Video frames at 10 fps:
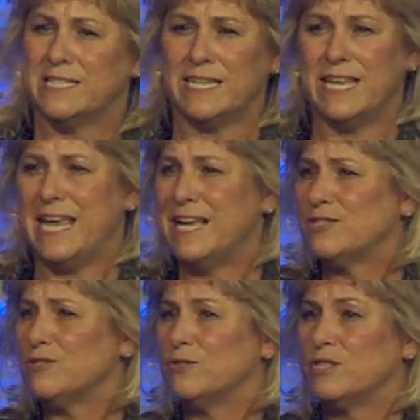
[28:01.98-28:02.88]
to get
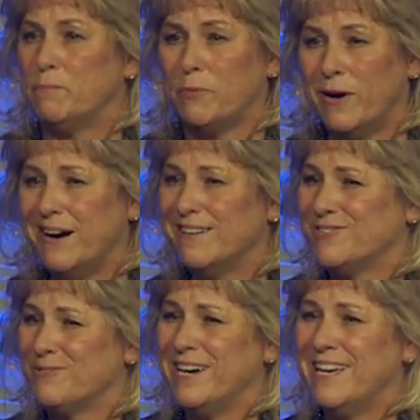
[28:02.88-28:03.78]
answers to
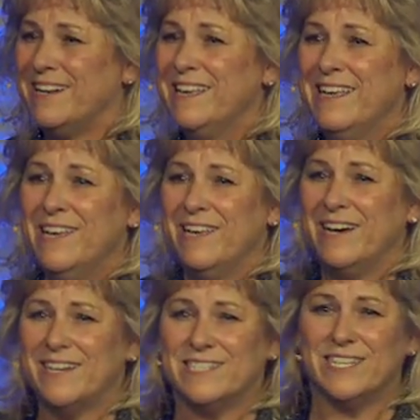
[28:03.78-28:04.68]
prayers, right?
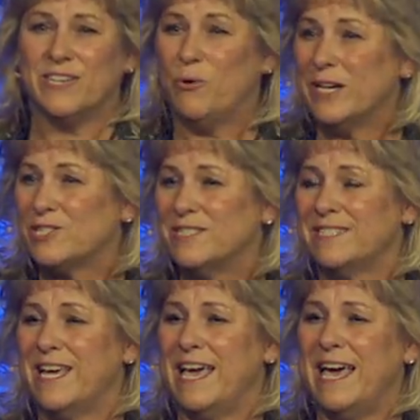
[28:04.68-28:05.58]
Uh, to questions
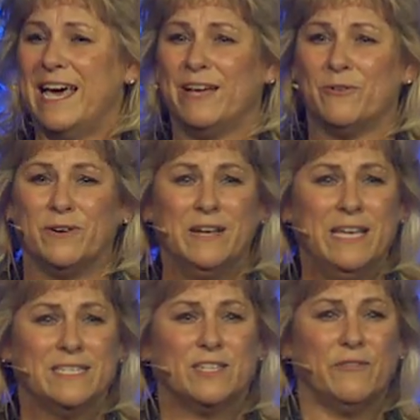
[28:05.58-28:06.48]
they had, or
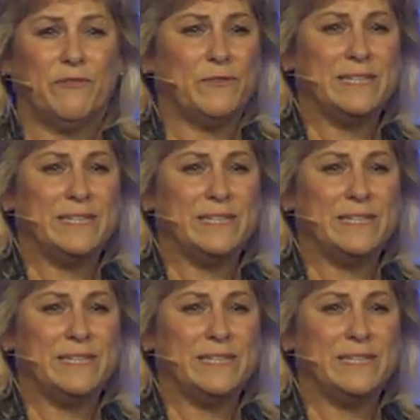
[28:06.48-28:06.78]
to, for